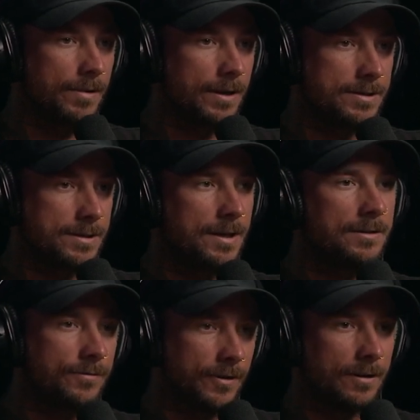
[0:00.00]
because it
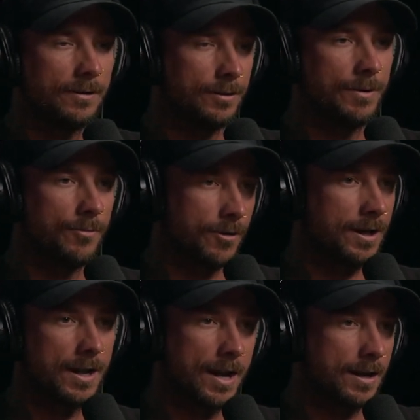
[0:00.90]
does feel a little bit more
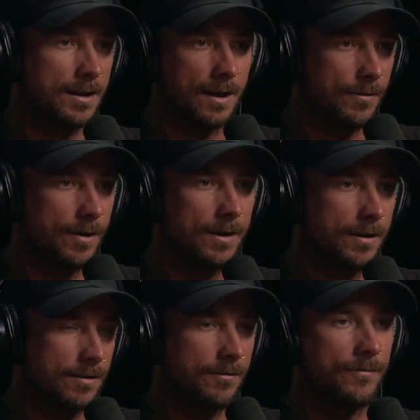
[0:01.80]
kinetic in that way
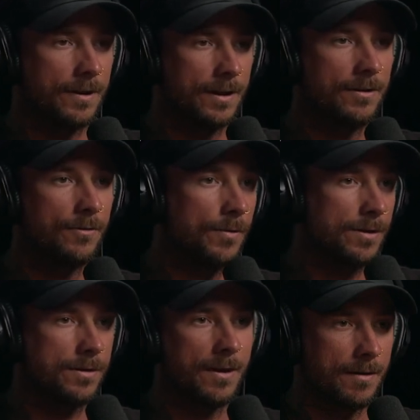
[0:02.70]
like yeah. you feel like you're
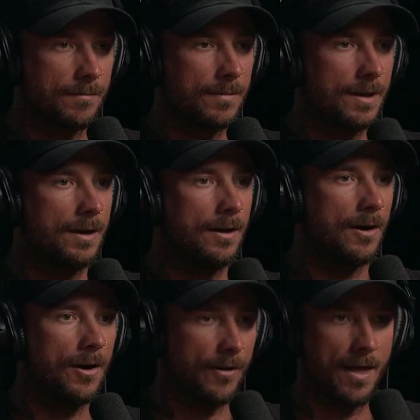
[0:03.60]
with them
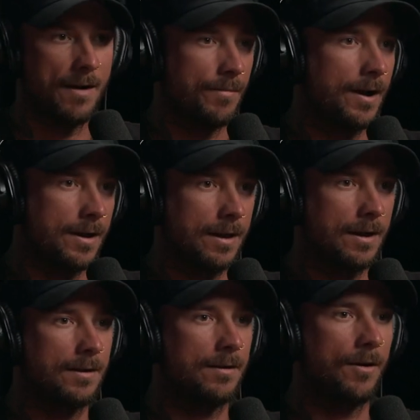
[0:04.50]
on that
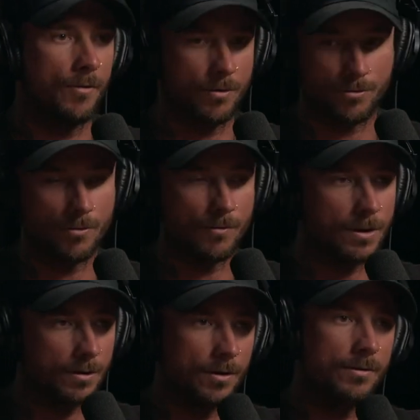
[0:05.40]
bike going through
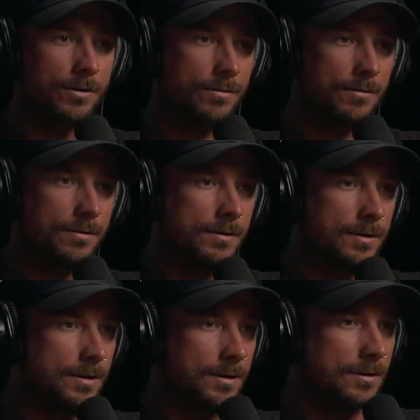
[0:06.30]
what they're going through
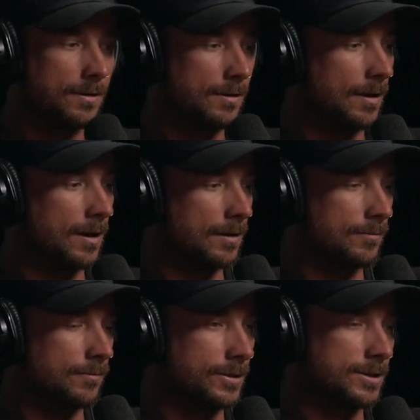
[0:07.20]
yeah
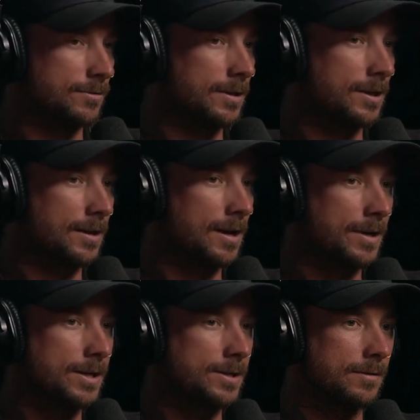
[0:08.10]
um, which is a really good
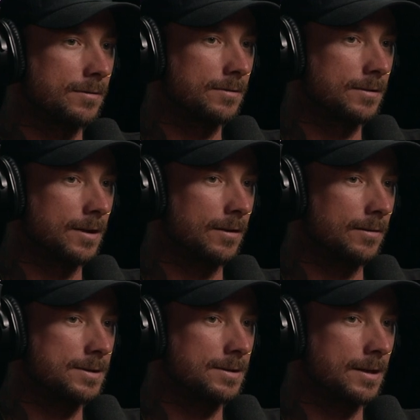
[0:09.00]
combination you
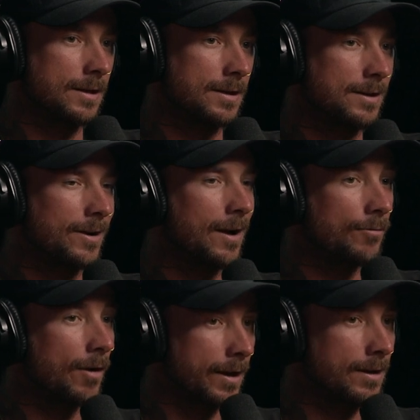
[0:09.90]
know it's yeah. you're not
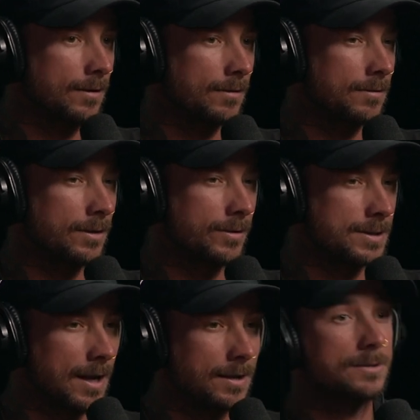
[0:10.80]
running so
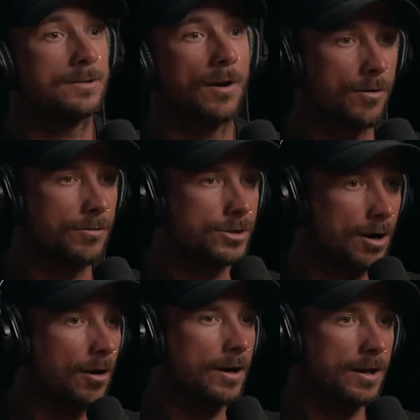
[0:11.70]
it's not so
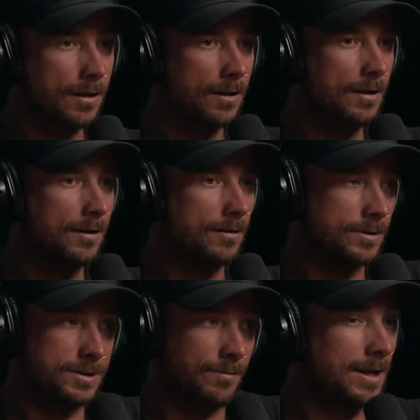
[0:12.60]
jarring
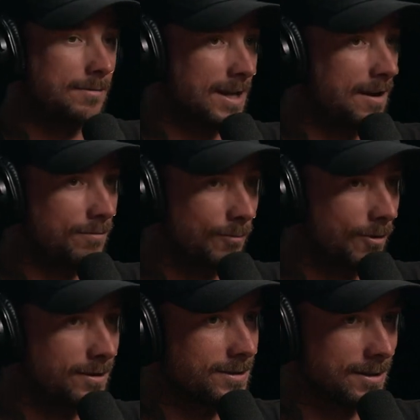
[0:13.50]
which sometimes that
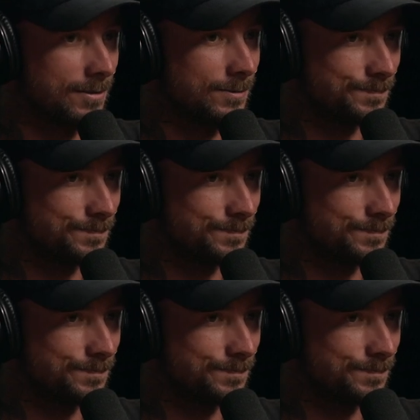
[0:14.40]
works too.